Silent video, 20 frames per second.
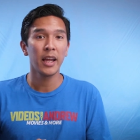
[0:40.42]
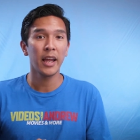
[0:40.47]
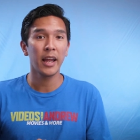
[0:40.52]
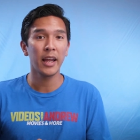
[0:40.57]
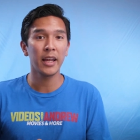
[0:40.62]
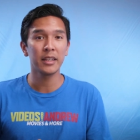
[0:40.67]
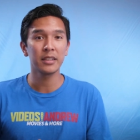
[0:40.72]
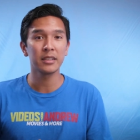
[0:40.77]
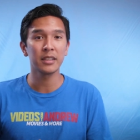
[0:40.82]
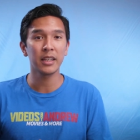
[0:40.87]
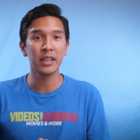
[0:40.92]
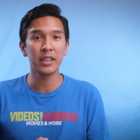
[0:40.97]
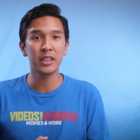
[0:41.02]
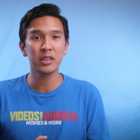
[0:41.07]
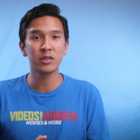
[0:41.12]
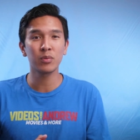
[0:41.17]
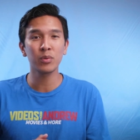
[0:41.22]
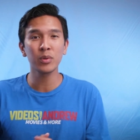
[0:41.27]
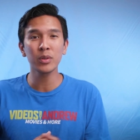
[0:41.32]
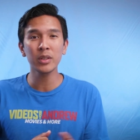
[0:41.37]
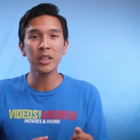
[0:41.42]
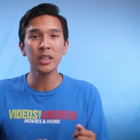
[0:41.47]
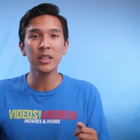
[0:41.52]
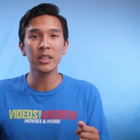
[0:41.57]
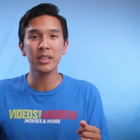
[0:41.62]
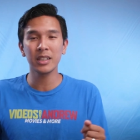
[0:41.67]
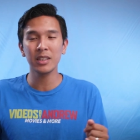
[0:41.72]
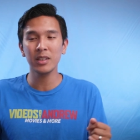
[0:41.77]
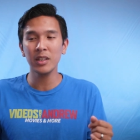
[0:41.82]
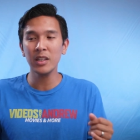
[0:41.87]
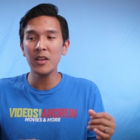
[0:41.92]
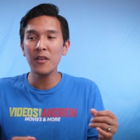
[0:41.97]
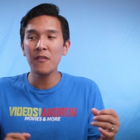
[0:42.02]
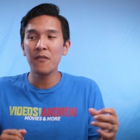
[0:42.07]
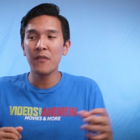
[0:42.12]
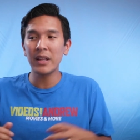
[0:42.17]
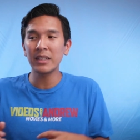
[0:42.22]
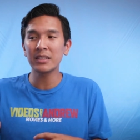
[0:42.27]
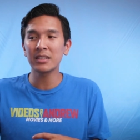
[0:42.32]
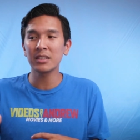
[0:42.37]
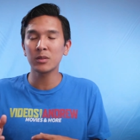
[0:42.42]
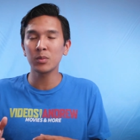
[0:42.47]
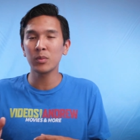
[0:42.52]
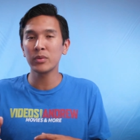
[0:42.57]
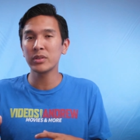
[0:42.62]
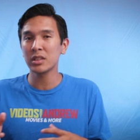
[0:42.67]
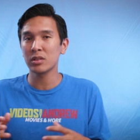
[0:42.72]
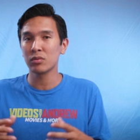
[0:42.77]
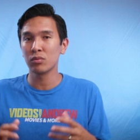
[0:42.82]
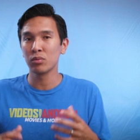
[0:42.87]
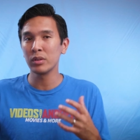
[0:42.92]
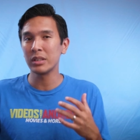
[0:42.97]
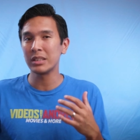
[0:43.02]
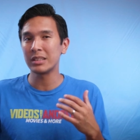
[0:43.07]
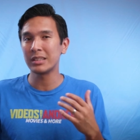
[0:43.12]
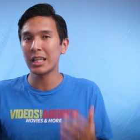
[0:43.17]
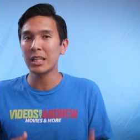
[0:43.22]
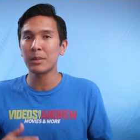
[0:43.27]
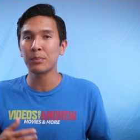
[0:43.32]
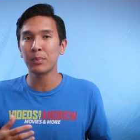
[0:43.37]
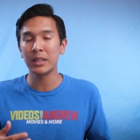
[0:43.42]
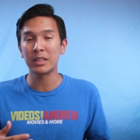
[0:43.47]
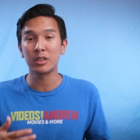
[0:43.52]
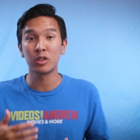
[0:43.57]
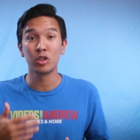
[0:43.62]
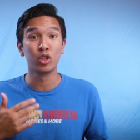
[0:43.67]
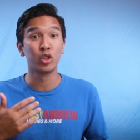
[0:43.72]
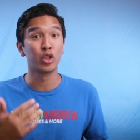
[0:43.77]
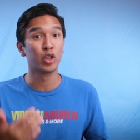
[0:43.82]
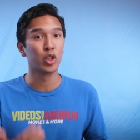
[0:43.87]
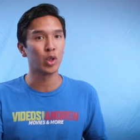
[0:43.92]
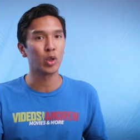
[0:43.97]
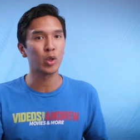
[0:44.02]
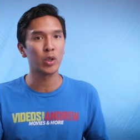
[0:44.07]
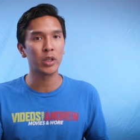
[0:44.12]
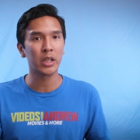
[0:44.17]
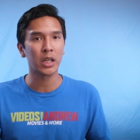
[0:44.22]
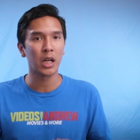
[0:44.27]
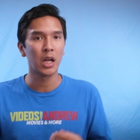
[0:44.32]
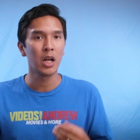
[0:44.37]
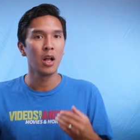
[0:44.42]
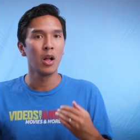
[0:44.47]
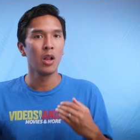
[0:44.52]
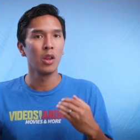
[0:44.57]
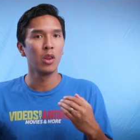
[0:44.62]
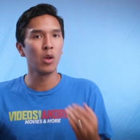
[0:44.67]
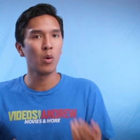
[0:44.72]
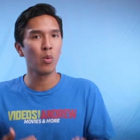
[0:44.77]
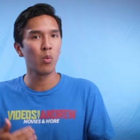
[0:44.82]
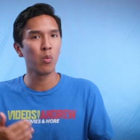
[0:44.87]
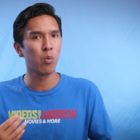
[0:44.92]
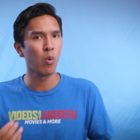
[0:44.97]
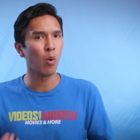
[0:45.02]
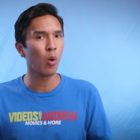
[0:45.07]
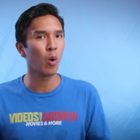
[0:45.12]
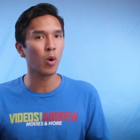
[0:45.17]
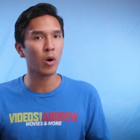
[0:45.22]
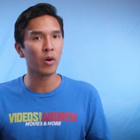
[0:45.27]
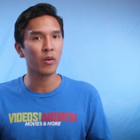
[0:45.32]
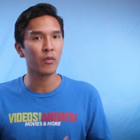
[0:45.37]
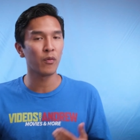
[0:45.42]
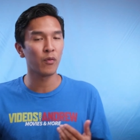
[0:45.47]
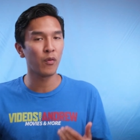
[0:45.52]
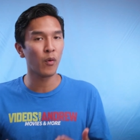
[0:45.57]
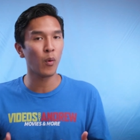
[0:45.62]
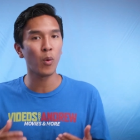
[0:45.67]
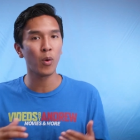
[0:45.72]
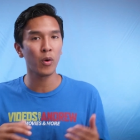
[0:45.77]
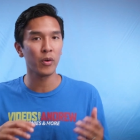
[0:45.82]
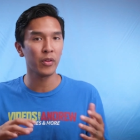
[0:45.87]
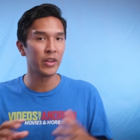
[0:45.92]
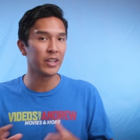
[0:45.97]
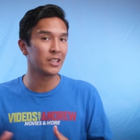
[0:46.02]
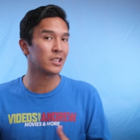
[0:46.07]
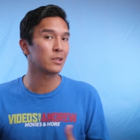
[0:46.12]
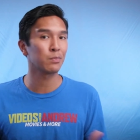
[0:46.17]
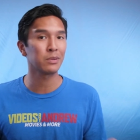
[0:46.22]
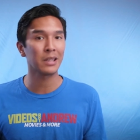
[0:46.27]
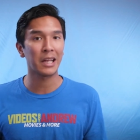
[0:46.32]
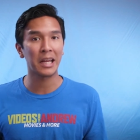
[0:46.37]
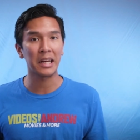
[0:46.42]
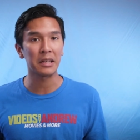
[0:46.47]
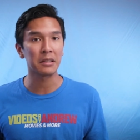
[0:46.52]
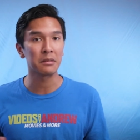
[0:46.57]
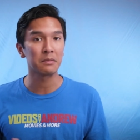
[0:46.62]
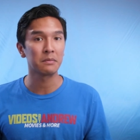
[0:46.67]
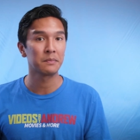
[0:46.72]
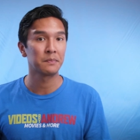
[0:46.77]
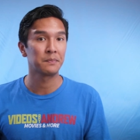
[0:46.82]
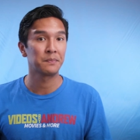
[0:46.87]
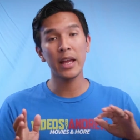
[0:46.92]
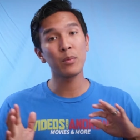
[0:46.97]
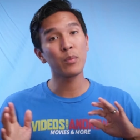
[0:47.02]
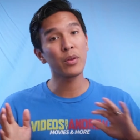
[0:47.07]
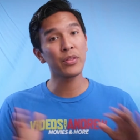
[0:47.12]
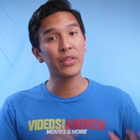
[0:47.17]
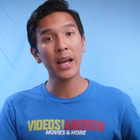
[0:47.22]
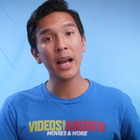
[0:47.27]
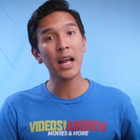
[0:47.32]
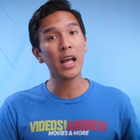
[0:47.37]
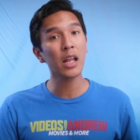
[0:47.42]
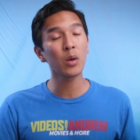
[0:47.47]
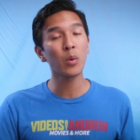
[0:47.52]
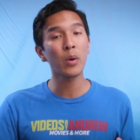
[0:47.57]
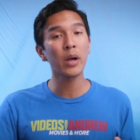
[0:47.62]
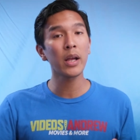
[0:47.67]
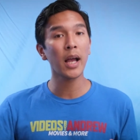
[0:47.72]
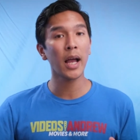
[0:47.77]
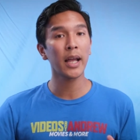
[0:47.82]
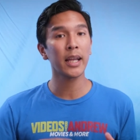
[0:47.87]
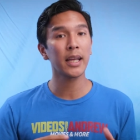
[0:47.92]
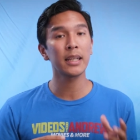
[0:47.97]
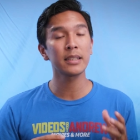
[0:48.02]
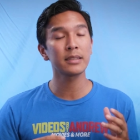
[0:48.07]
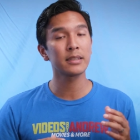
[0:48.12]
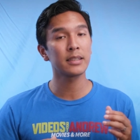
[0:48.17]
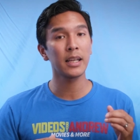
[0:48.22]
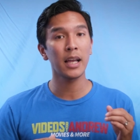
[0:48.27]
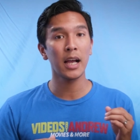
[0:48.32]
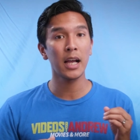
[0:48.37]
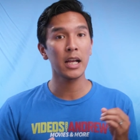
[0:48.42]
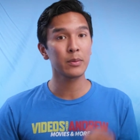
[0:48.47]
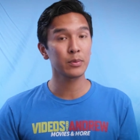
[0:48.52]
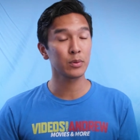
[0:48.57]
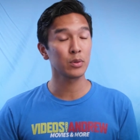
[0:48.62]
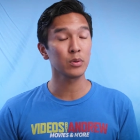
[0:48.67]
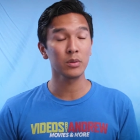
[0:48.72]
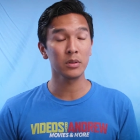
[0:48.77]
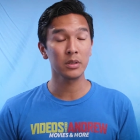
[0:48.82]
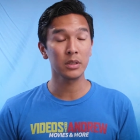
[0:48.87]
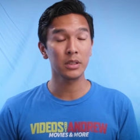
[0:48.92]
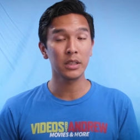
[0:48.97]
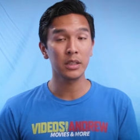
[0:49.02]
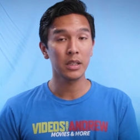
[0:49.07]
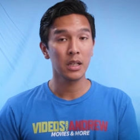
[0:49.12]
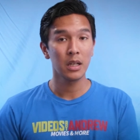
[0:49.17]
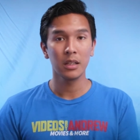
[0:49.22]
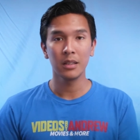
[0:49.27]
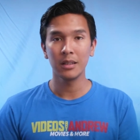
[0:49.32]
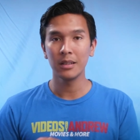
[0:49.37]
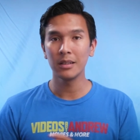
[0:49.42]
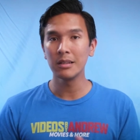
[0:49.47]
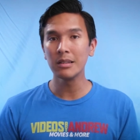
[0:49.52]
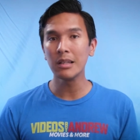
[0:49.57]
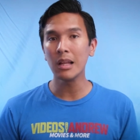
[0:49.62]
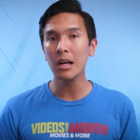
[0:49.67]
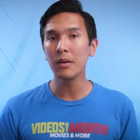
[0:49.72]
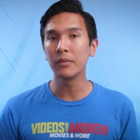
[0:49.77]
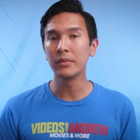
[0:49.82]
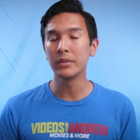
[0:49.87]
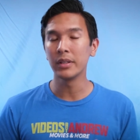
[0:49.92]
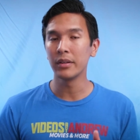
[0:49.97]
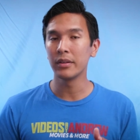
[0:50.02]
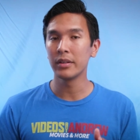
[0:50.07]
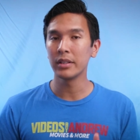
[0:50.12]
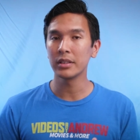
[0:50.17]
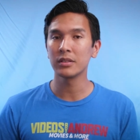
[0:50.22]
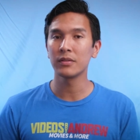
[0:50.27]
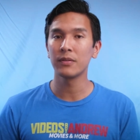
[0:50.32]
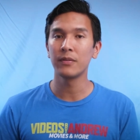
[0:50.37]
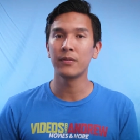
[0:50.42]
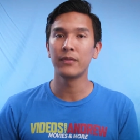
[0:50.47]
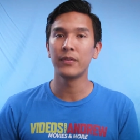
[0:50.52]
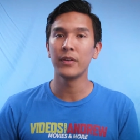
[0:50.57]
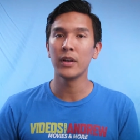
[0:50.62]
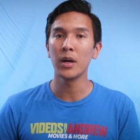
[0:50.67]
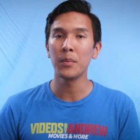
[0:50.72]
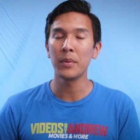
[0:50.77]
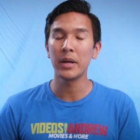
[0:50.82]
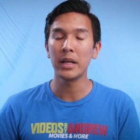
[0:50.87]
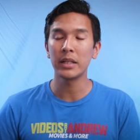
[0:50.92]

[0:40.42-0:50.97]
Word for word: And it's really, the events in this movie just really take place during the war for this planet. And with that out of the way, I gotta say I absolutely loved this film.